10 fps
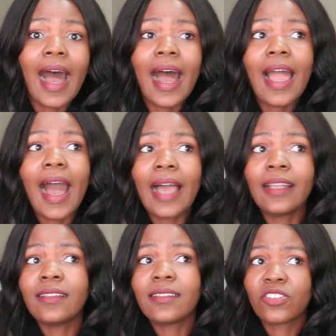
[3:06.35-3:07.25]
I
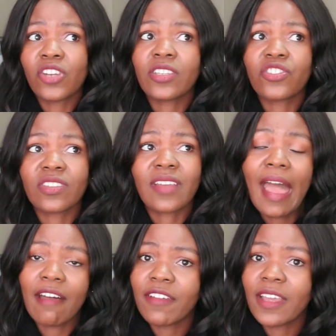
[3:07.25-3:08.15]
highly suggest just
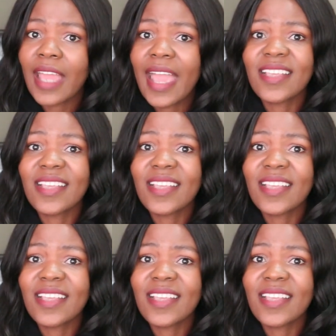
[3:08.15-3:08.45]
having